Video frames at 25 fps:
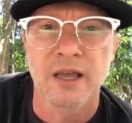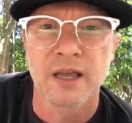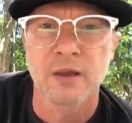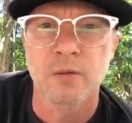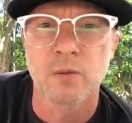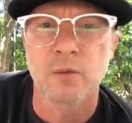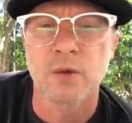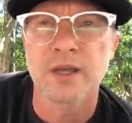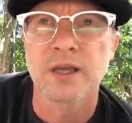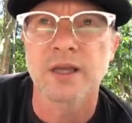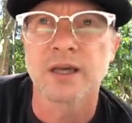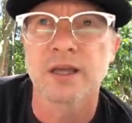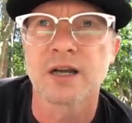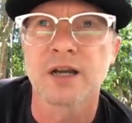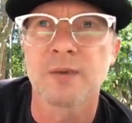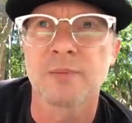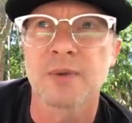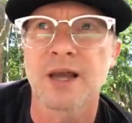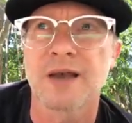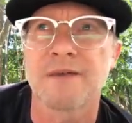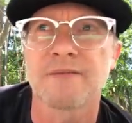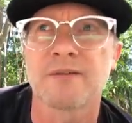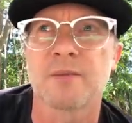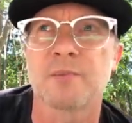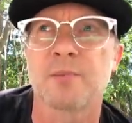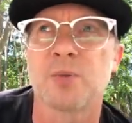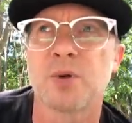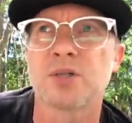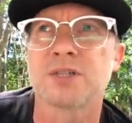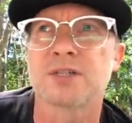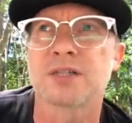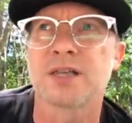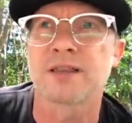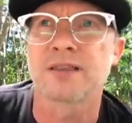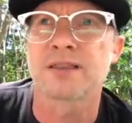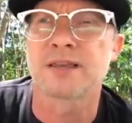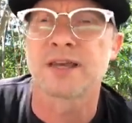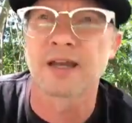And we ended up having to
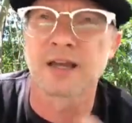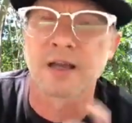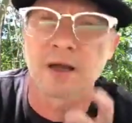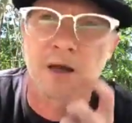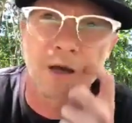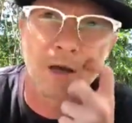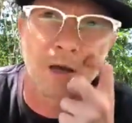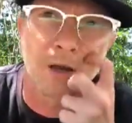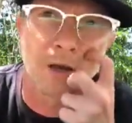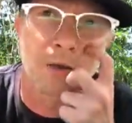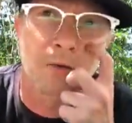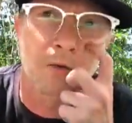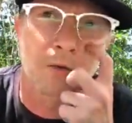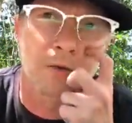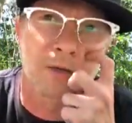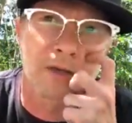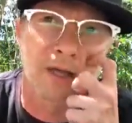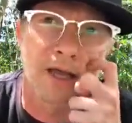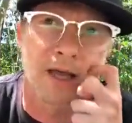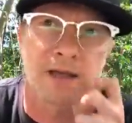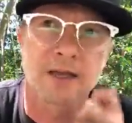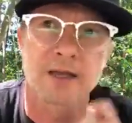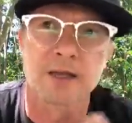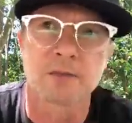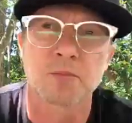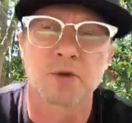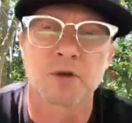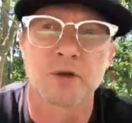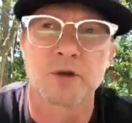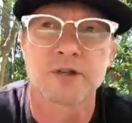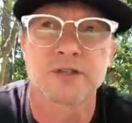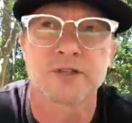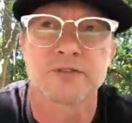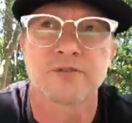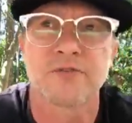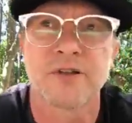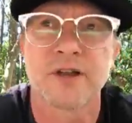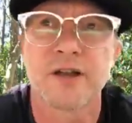push that thing all over dadgum
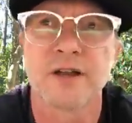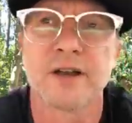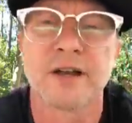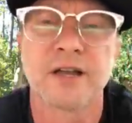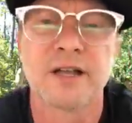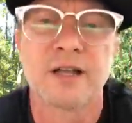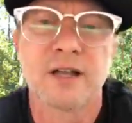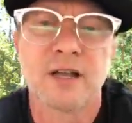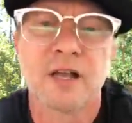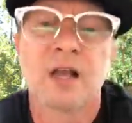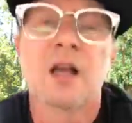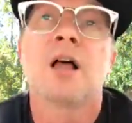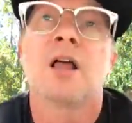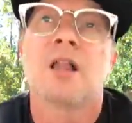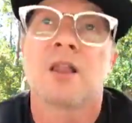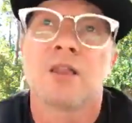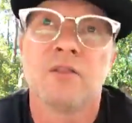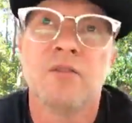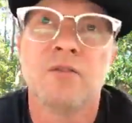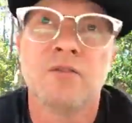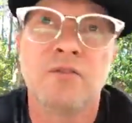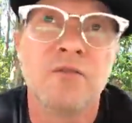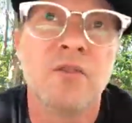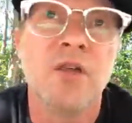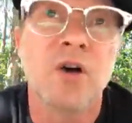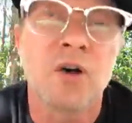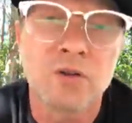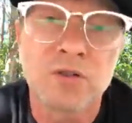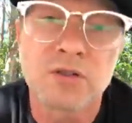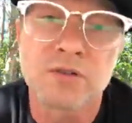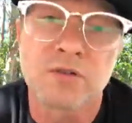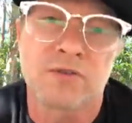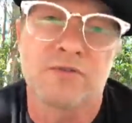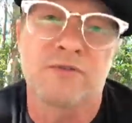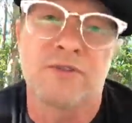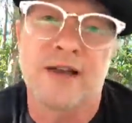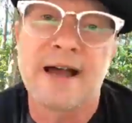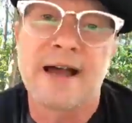Greer's Ferry. Those
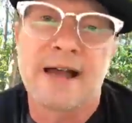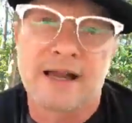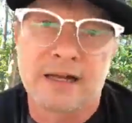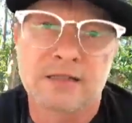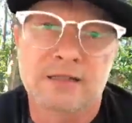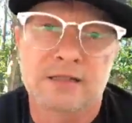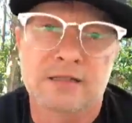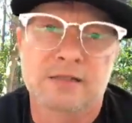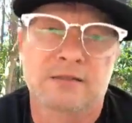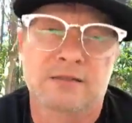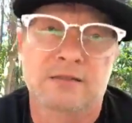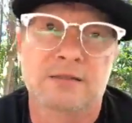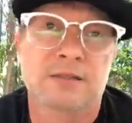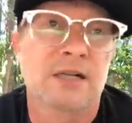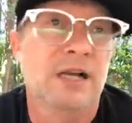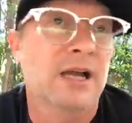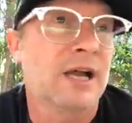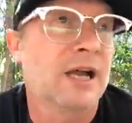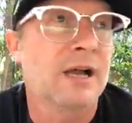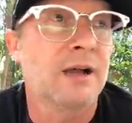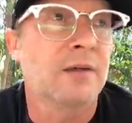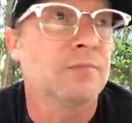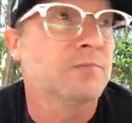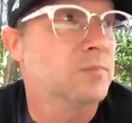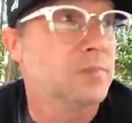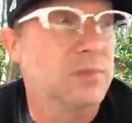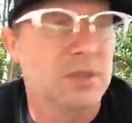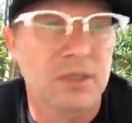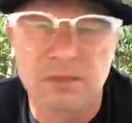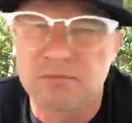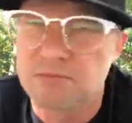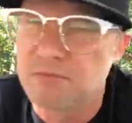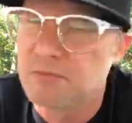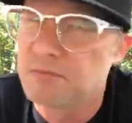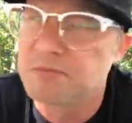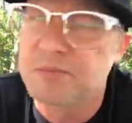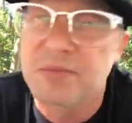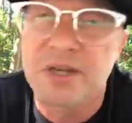are facts. I'm
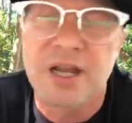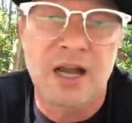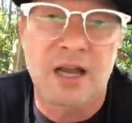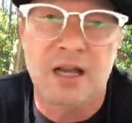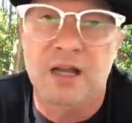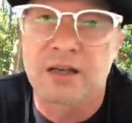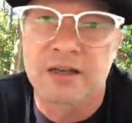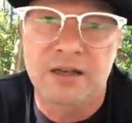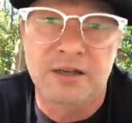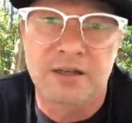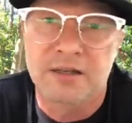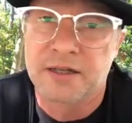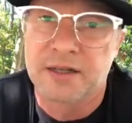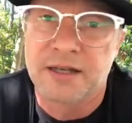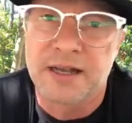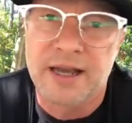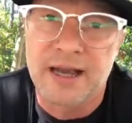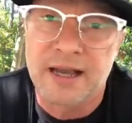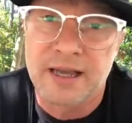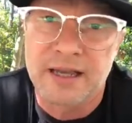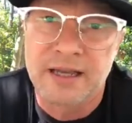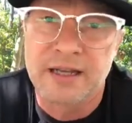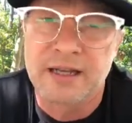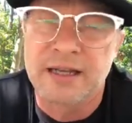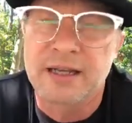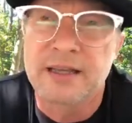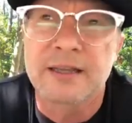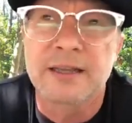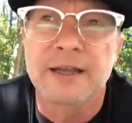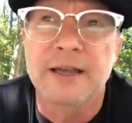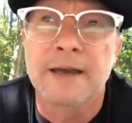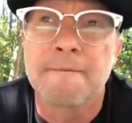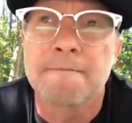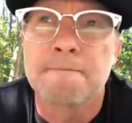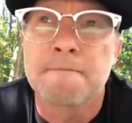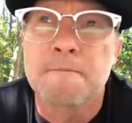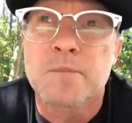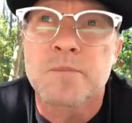not going to deny any of
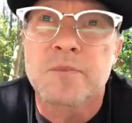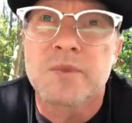that.